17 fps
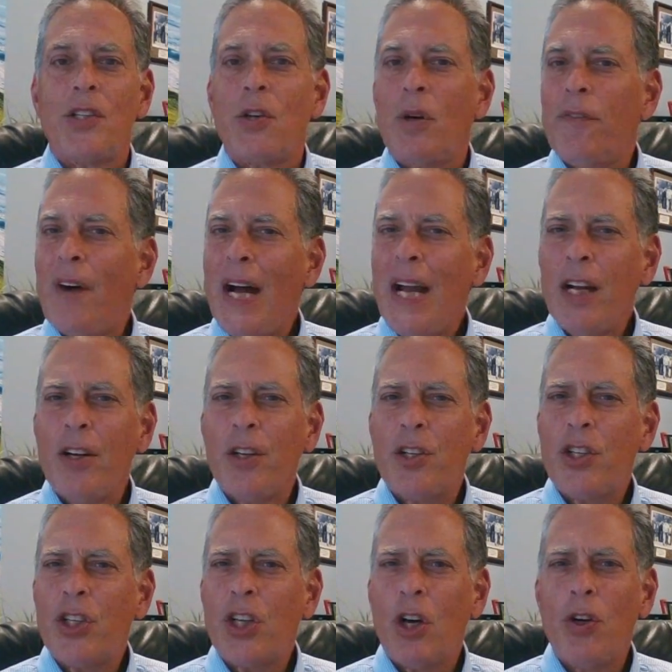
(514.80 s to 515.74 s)
So if I
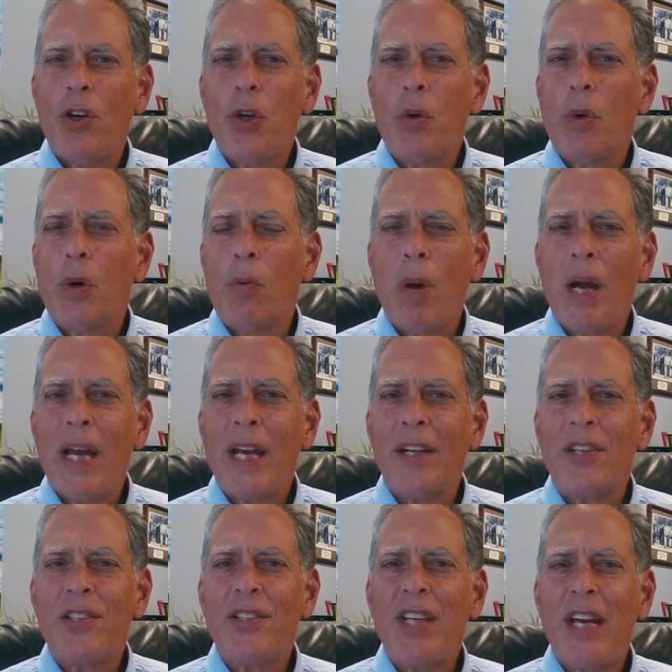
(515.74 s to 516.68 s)
could show you a way
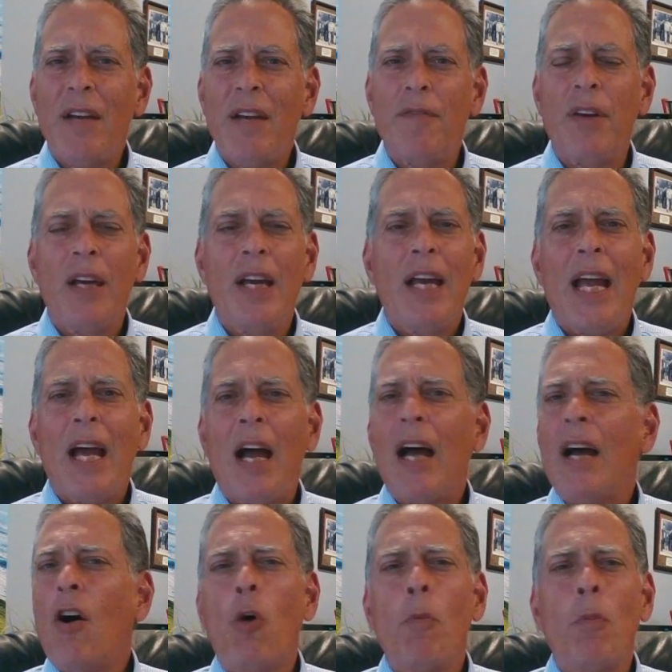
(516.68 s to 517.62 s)
to save
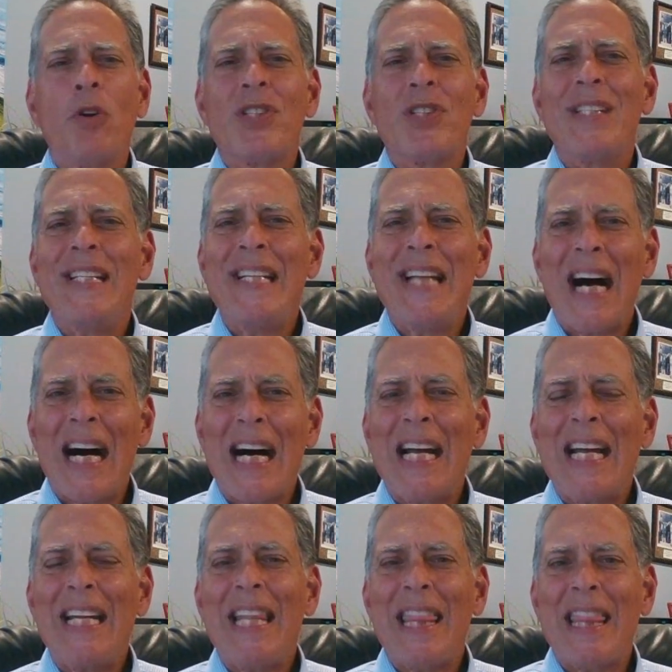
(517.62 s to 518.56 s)
almost
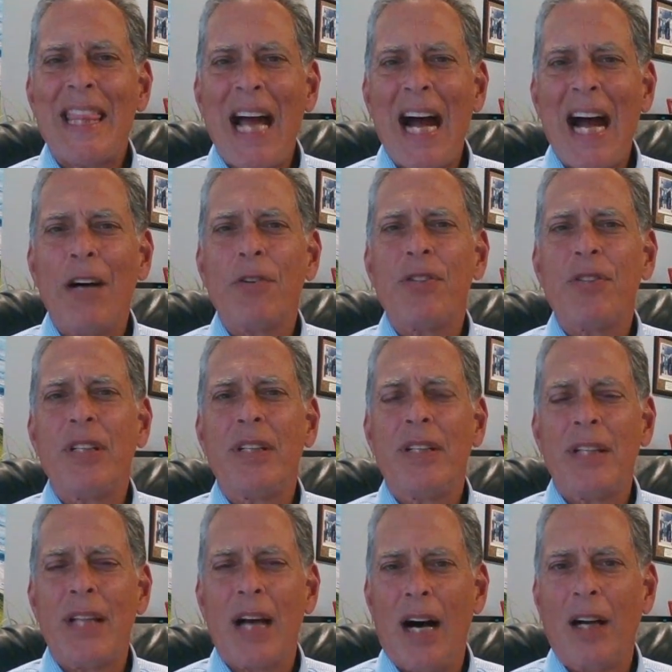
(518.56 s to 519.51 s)

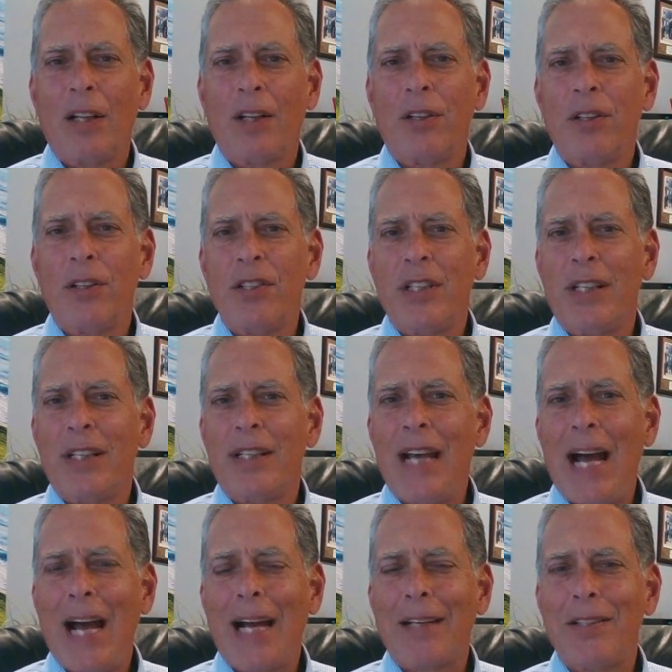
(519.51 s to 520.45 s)
$9,000 in
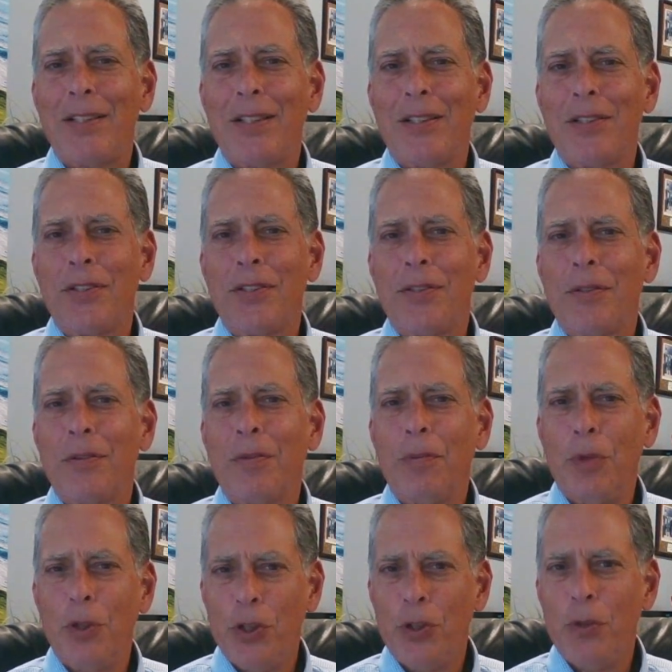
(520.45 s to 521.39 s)
taxes,
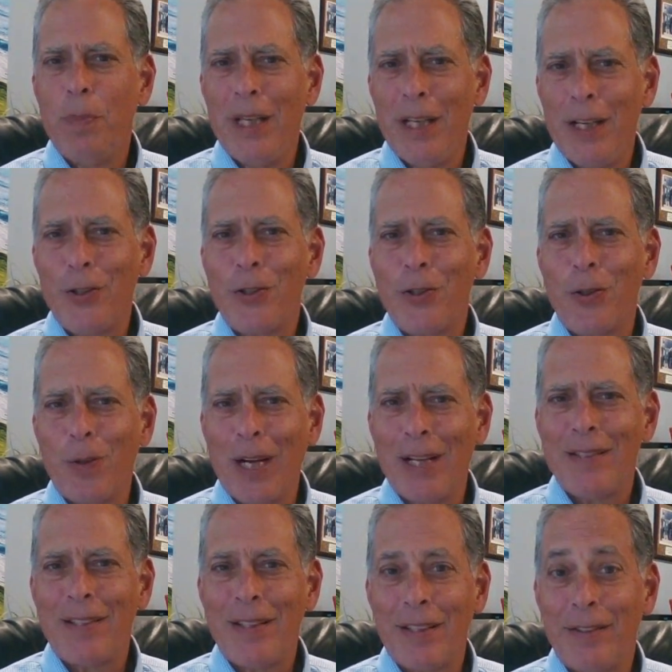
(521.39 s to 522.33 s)
would you be
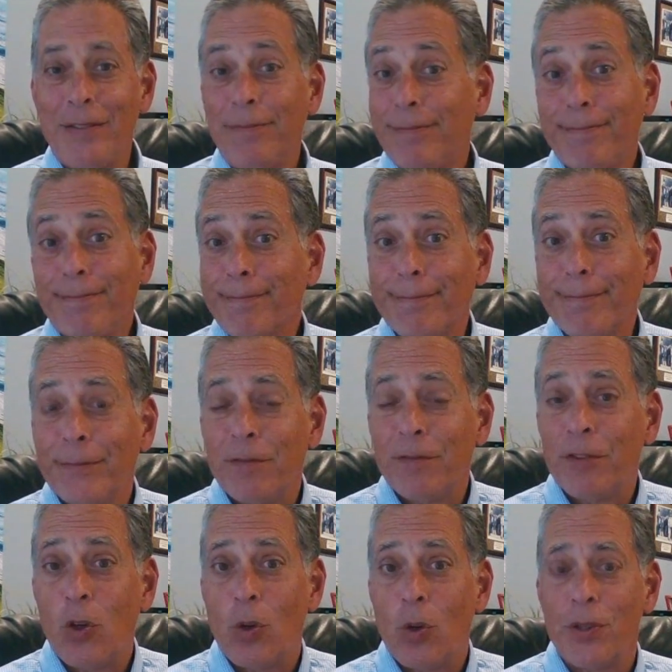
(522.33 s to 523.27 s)
interested?
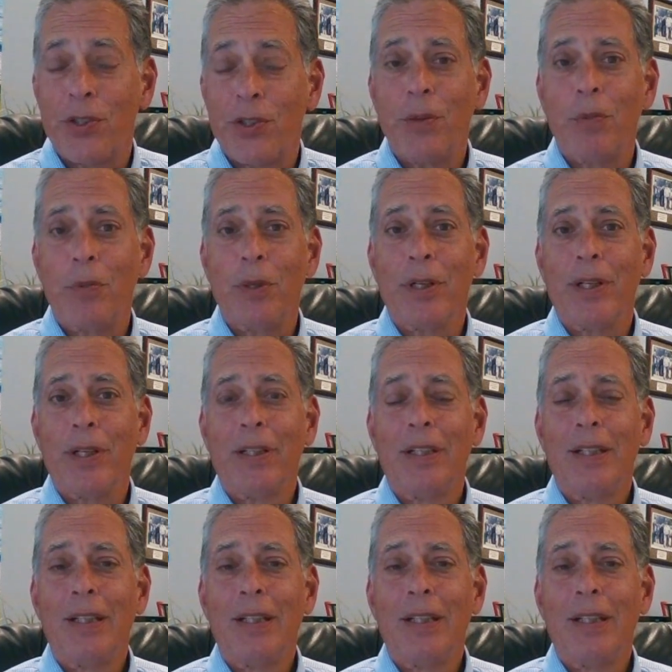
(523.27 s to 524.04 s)
Of course you would.